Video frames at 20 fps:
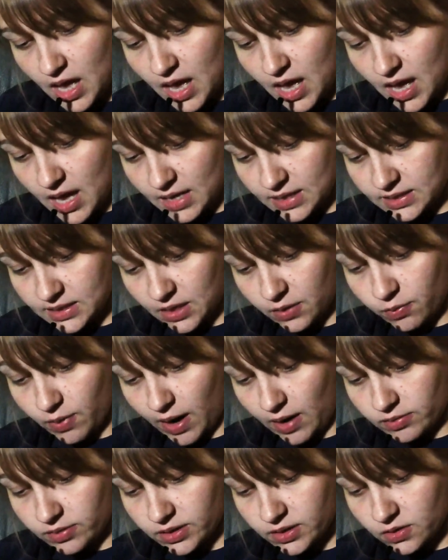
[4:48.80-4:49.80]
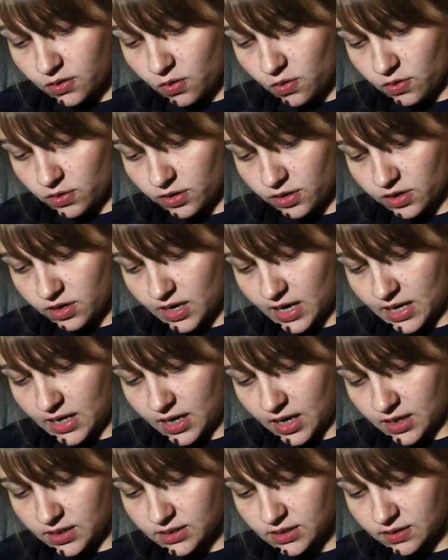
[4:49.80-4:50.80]
As they rounded a corner, a
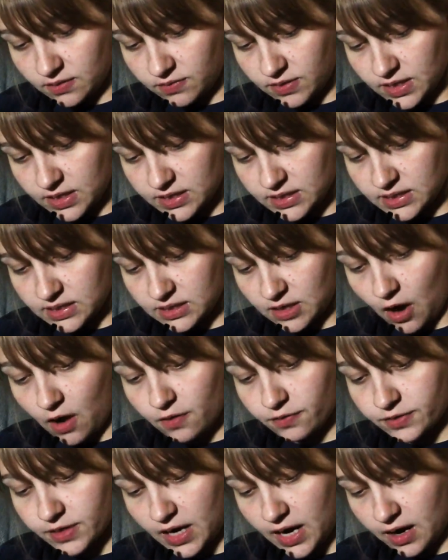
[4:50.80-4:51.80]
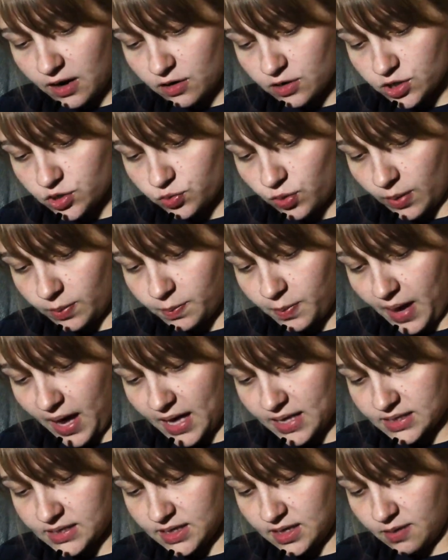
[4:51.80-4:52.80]
gust of this soft air swept
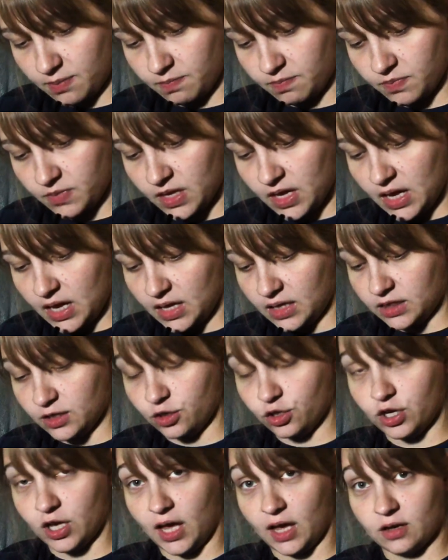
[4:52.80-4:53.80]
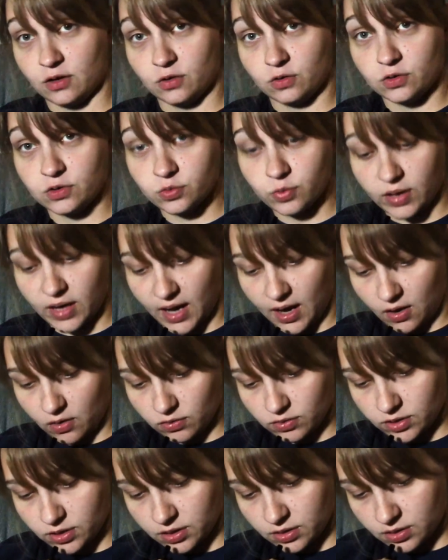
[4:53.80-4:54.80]
past them, and their candles went out.
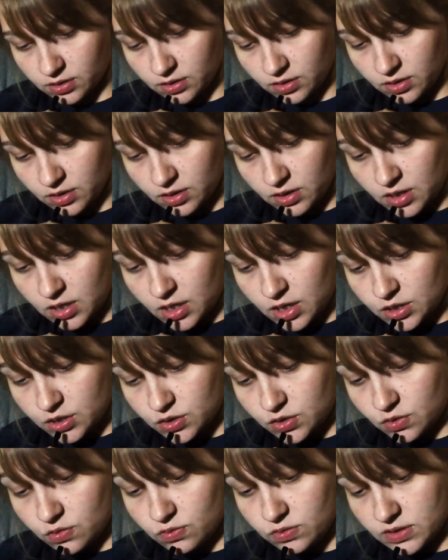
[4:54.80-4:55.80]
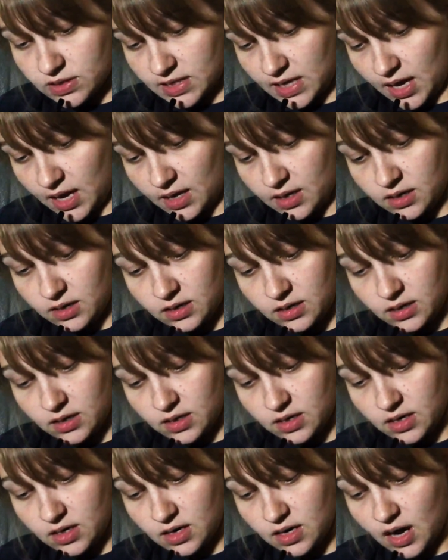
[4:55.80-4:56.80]
Doon said,
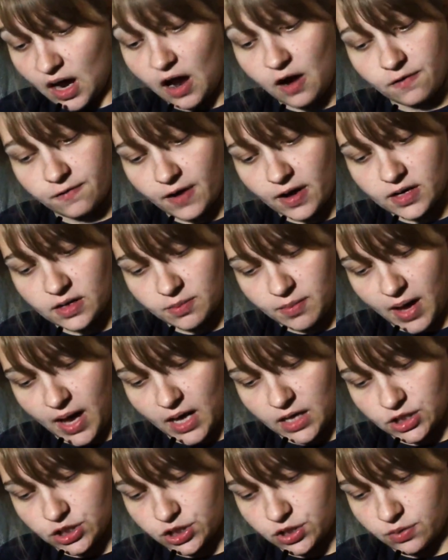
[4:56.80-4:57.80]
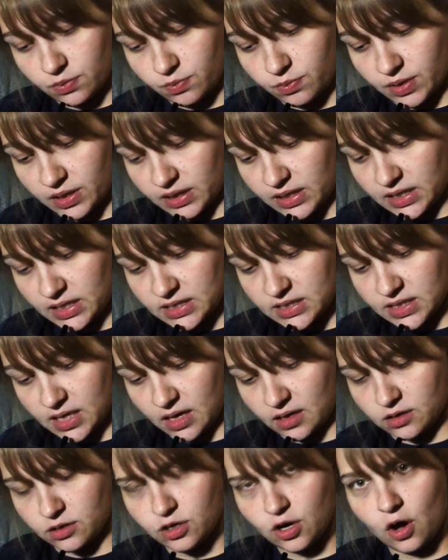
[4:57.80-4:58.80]
"I'll find a match," but Lina said,
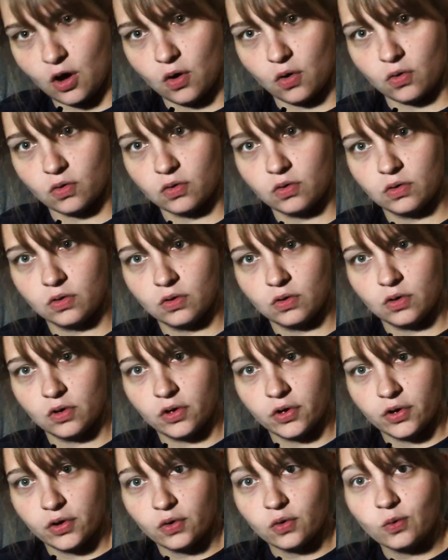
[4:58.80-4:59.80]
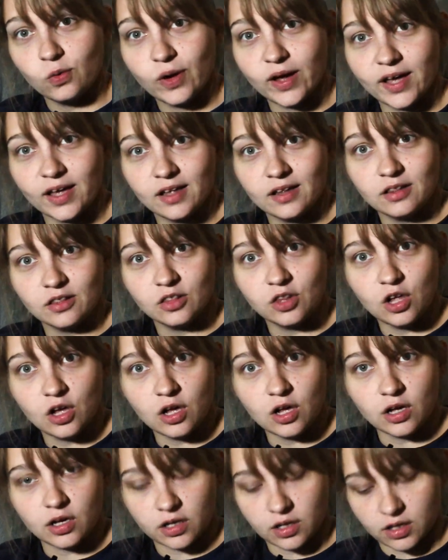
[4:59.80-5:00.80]
"No. Wait, look."